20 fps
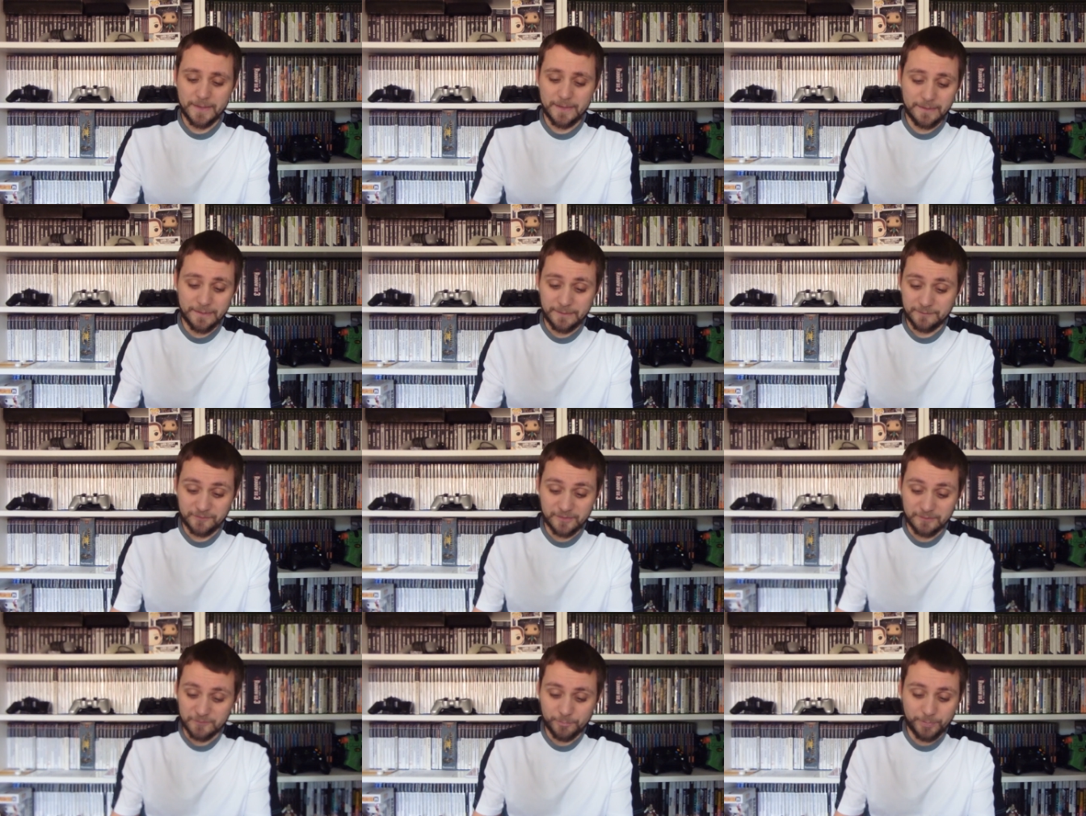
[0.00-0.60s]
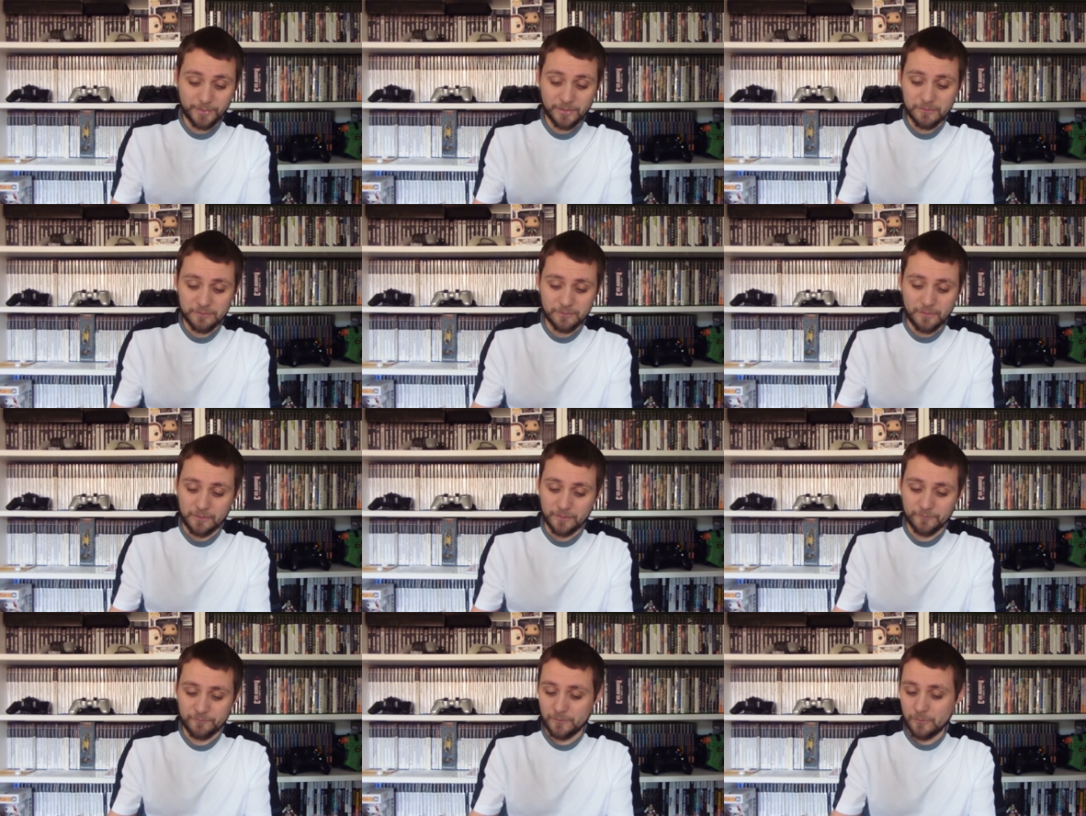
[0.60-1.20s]
and it seems pretty good,
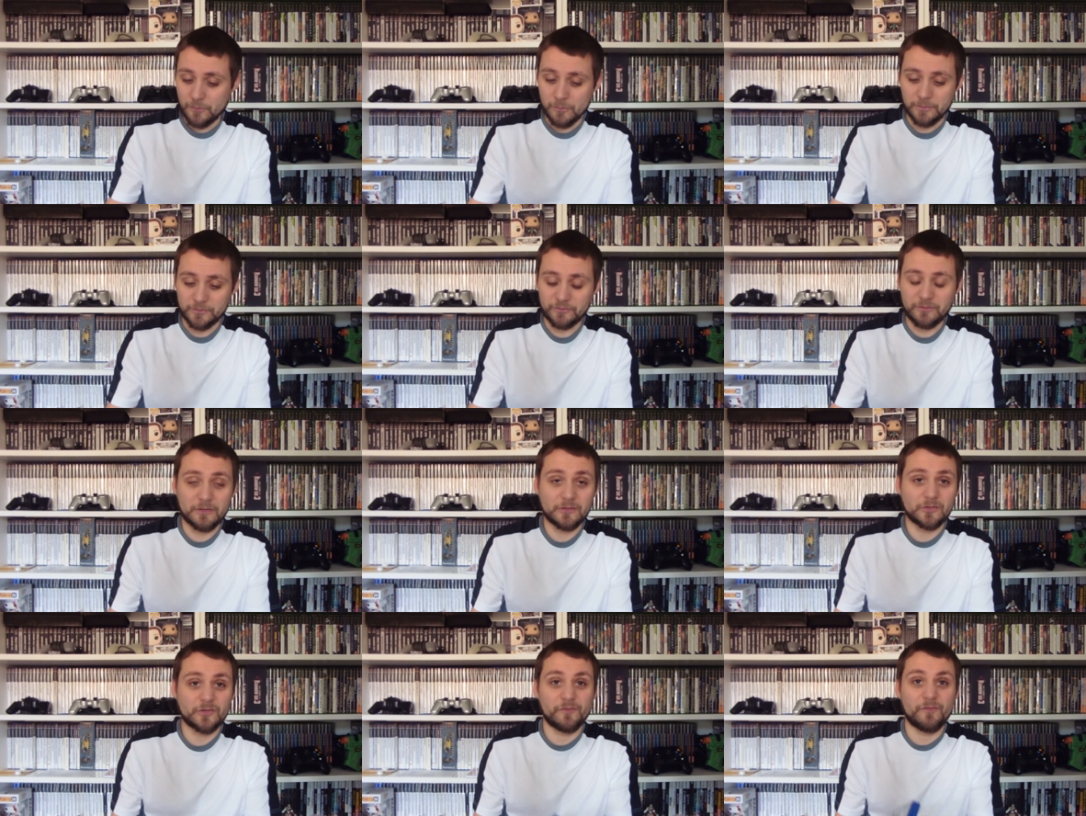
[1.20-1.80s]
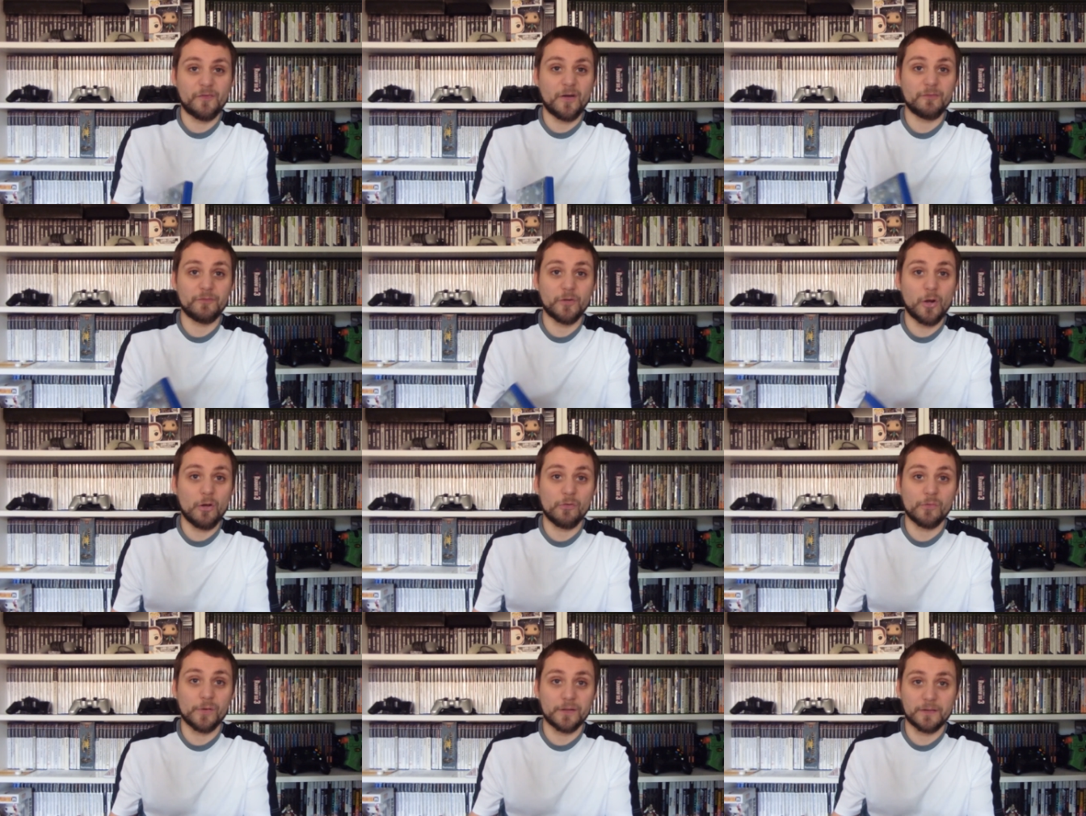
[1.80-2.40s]
kind of almost like a survival
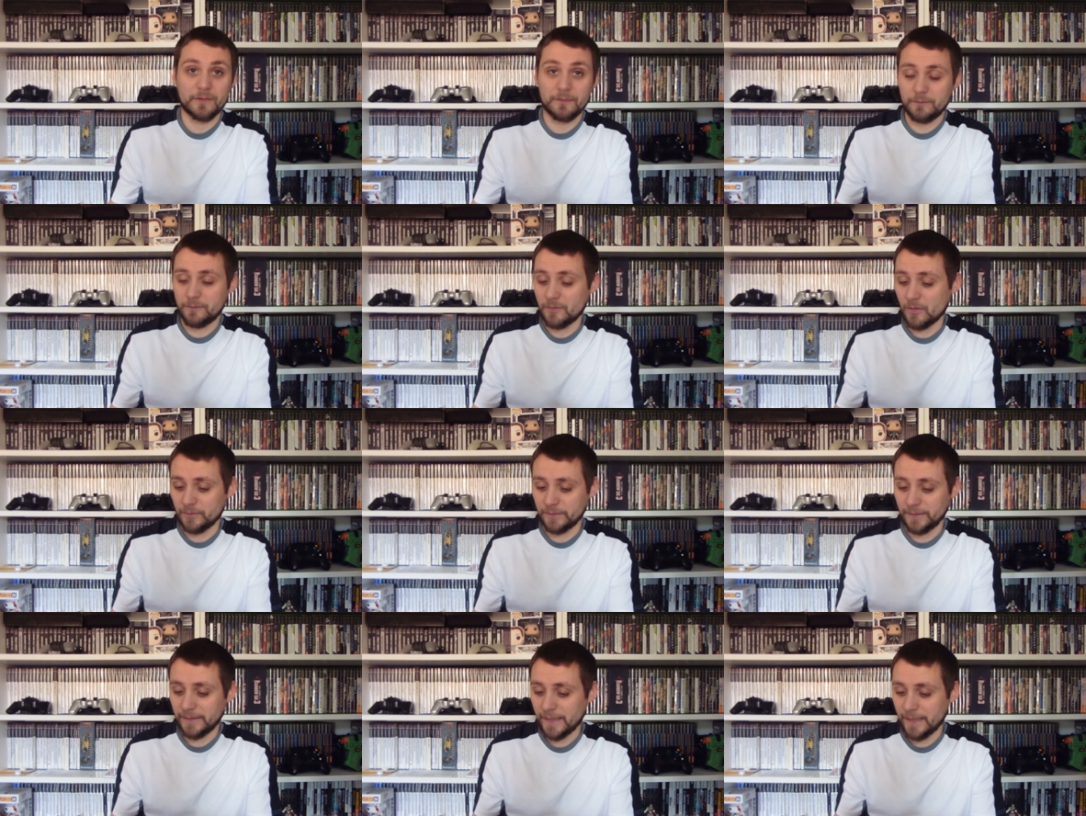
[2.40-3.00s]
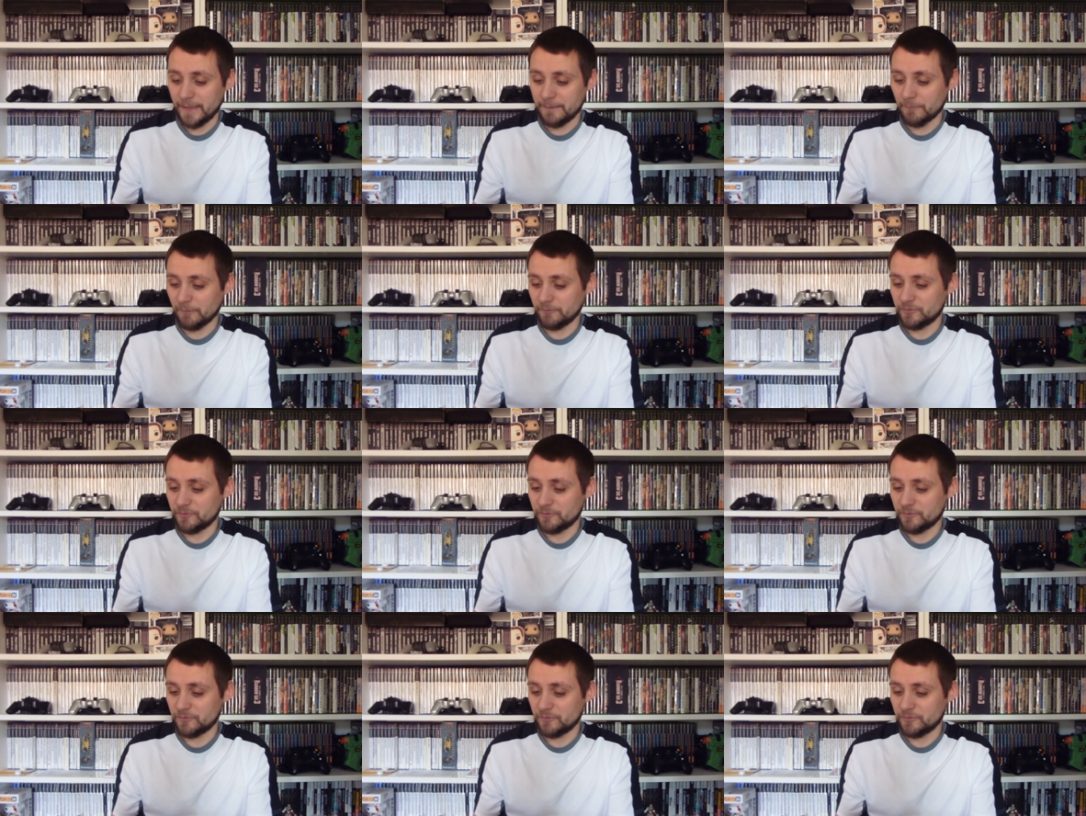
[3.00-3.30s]
horror kind of game,